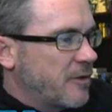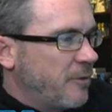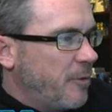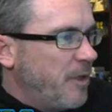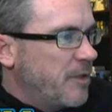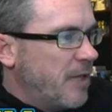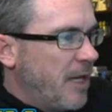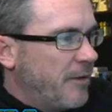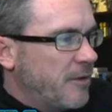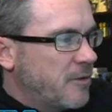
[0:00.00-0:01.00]
so it'll be a
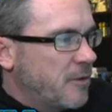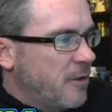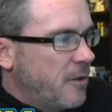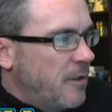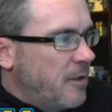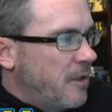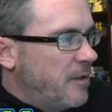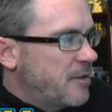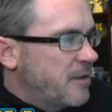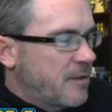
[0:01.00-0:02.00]
challenge. And
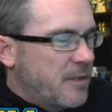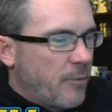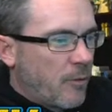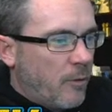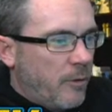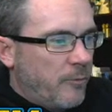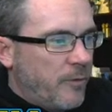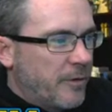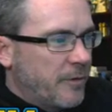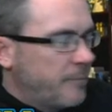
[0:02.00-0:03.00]
this is the team we're rolling
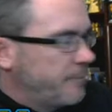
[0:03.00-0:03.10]
with.